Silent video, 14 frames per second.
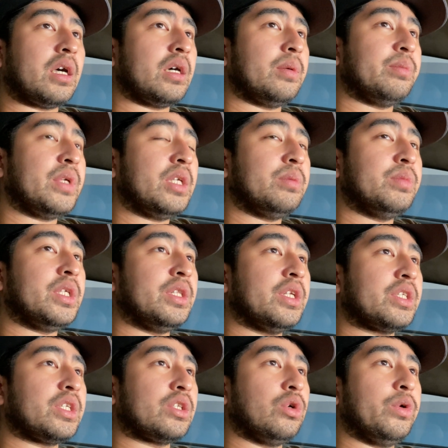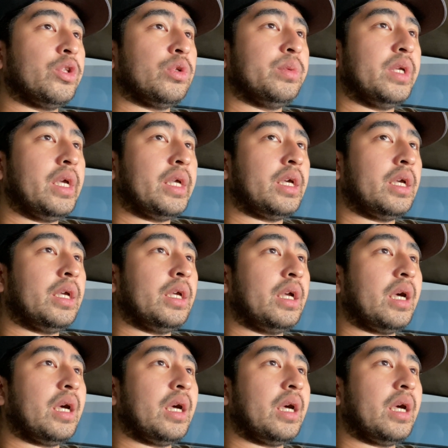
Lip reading: maybe this is going to be a